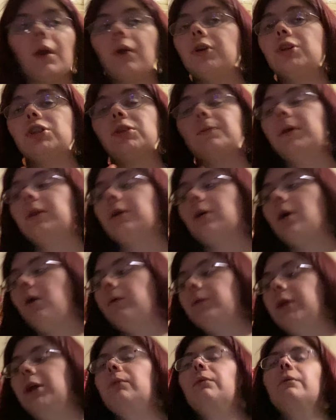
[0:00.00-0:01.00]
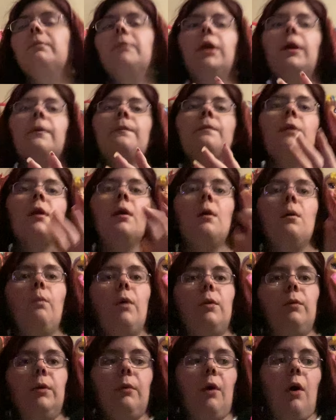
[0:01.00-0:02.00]
or used to be the co-lead with me,
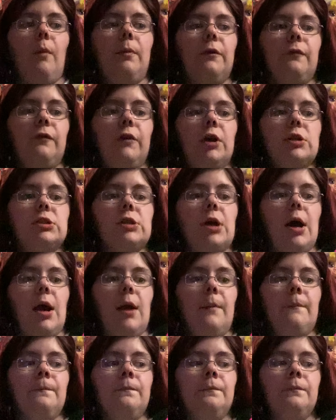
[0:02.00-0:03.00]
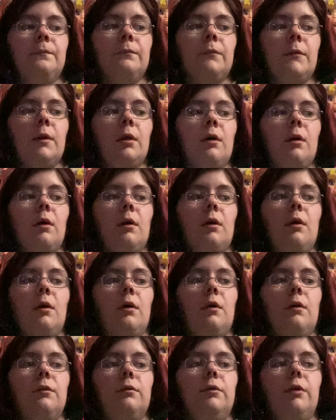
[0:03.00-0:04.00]
when we were open the first time,
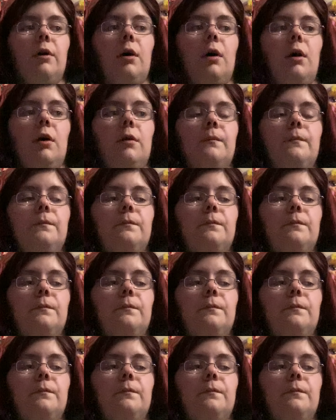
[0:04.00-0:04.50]
the